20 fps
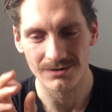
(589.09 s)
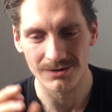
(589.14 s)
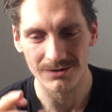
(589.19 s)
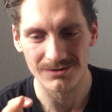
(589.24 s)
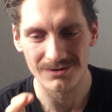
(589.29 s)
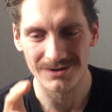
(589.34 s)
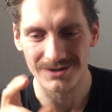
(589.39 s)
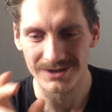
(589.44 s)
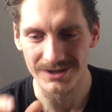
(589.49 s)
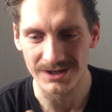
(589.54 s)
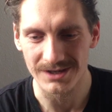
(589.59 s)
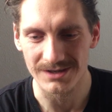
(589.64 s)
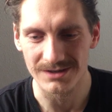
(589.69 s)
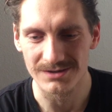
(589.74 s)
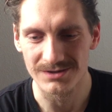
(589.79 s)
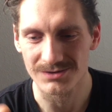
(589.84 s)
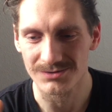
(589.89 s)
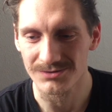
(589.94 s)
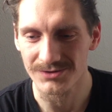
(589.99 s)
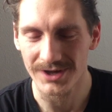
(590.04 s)
Don't
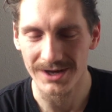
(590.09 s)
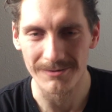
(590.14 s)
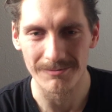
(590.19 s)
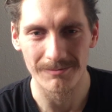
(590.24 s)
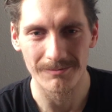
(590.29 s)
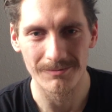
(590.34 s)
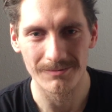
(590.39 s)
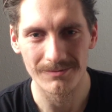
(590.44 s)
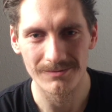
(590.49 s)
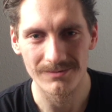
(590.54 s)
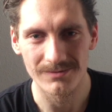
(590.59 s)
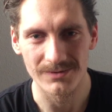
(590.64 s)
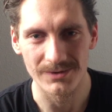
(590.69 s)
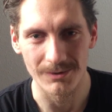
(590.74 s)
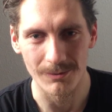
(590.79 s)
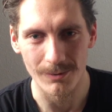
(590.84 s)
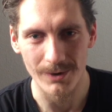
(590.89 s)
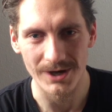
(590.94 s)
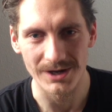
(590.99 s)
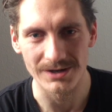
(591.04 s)
cling to them
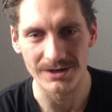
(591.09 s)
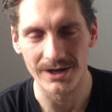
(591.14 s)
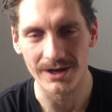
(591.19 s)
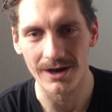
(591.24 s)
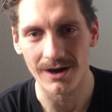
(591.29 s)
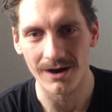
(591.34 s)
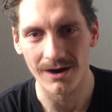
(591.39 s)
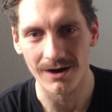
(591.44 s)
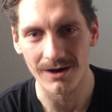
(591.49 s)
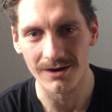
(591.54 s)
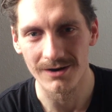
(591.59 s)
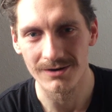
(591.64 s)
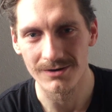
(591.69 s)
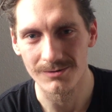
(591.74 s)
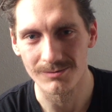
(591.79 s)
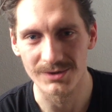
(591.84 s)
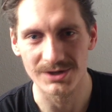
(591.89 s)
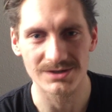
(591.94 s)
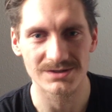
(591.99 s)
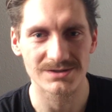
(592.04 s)
the way they are,
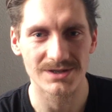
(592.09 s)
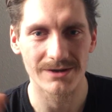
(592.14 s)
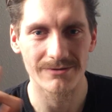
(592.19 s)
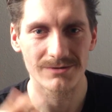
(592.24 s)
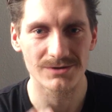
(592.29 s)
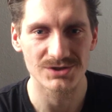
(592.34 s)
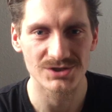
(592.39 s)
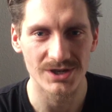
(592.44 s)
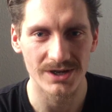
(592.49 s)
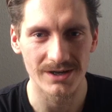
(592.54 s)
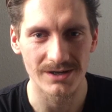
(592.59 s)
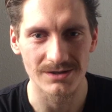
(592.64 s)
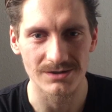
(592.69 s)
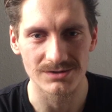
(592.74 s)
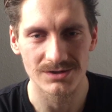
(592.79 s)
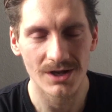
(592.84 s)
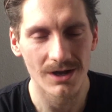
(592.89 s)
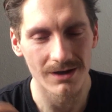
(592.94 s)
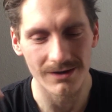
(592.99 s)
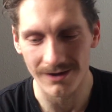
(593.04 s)
because they will
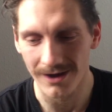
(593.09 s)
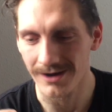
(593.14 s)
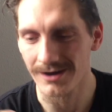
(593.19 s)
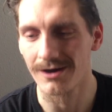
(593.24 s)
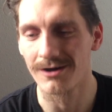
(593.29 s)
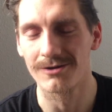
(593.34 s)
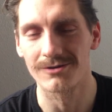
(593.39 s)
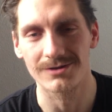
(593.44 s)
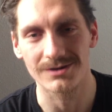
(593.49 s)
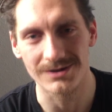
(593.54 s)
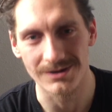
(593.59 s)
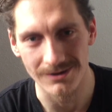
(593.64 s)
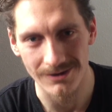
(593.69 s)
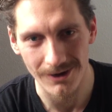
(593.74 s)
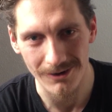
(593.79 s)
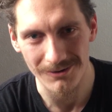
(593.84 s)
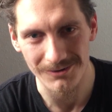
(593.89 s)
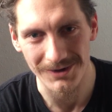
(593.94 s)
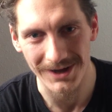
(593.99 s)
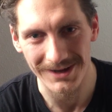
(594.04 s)
change. And I already
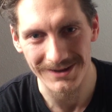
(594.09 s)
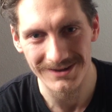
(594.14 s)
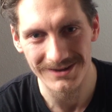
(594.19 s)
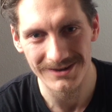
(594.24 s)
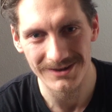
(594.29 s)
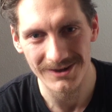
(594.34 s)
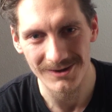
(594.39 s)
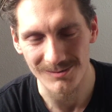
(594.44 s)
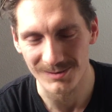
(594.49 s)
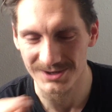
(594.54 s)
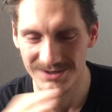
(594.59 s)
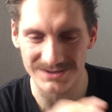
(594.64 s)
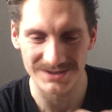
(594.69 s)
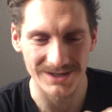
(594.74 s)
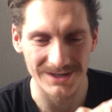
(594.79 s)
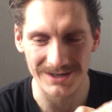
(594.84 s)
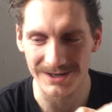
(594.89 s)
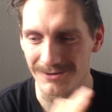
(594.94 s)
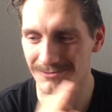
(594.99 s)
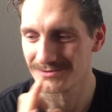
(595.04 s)
know that, because
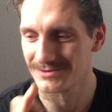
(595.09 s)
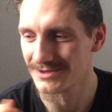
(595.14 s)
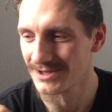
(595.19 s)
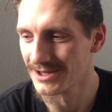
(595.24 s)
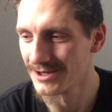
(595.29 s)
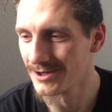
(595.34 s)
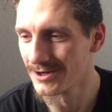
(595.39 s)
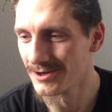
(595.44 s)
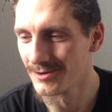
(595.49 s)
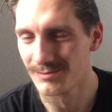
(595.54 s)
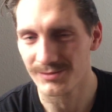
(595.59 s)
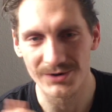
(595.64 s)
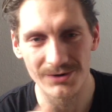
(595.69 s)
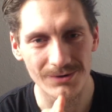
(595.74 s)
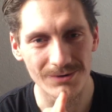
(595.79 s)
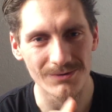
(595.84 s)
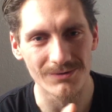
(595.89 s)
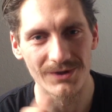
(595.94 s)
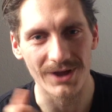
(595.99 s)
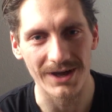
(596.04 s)
they have
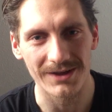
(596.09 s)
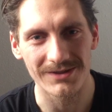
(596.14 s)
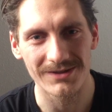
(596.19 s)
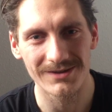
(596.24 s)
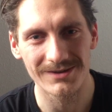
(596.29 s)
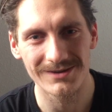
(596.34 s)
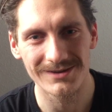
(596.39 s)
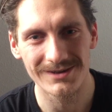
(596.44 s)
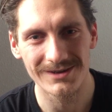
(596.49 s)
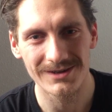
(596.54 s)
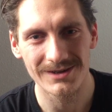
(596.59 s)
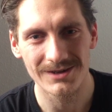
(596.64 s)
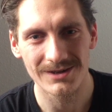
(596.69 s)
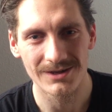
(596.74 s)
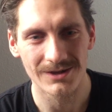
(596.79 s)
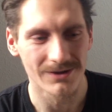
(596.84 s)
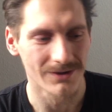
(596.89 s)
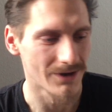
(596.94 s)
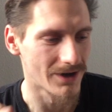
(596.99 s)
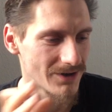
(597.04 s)
proved that.
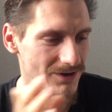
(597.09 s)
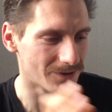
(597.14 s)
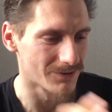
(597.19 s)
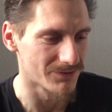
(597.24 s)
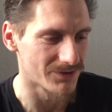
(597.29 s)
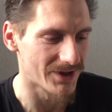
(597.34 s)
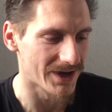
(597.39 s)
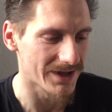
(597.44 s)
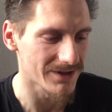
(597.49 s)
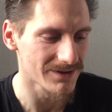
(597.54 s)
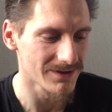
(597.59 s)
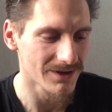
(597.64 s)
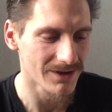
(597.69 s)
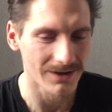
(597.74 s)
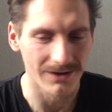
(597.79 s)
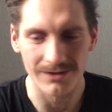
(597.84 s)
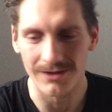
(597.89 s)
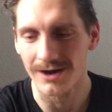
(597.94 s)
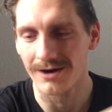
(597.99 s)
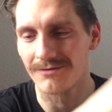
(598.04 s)
I know that,
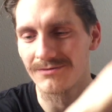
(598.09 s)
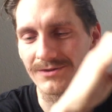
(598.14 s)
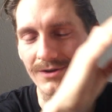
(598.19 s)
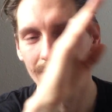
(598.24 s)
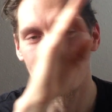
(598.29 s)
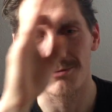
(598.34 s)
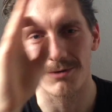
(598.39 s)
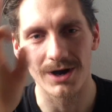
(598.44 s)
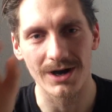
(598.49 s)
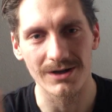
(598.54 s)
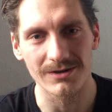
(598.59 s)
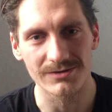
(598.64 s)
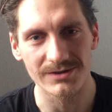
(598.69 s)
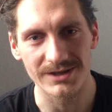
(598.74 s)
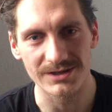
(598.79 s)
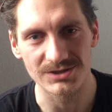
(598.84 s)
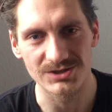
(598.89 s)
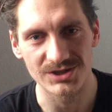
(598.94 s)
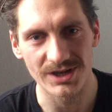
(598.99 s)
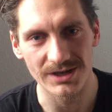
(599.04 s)
and after a while
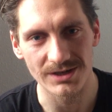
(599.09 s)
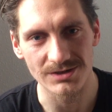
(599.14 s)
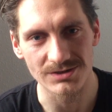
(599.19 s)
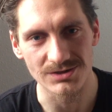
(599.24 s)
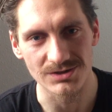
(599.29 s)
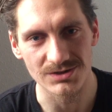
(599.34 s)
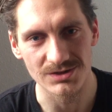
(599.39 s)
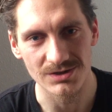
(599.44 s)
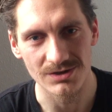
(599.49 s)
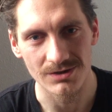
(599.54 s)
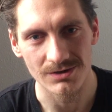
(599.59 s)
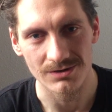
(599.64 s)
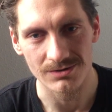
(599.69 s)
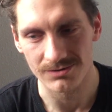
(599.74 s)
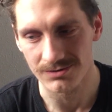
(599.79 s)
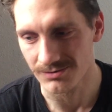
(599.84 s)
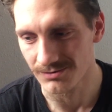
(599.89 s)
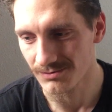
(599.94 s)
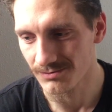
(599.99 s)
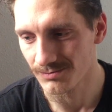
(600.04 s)
it changes
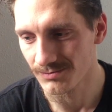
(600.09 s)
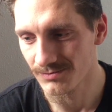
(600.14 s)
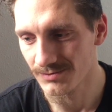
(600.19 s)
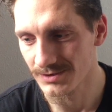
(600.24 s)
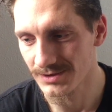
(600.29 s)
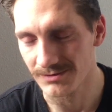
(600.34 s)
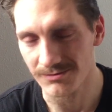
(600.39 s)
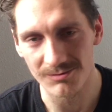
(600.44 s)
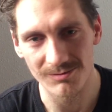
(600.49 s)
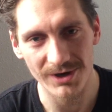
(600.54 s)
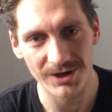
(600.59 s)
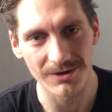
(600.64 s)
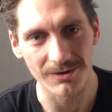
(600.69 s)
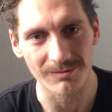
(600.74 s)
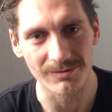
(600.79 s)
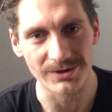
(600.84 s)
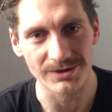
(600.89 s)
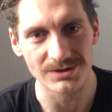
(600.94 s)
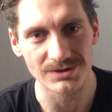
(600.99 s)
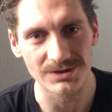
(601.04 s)
to even better
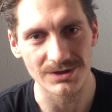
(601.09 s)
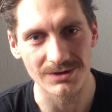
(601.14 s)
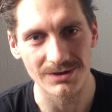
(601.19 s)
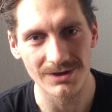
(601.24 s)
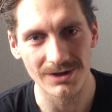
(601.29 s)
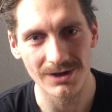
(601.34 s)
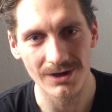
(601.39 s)
picture.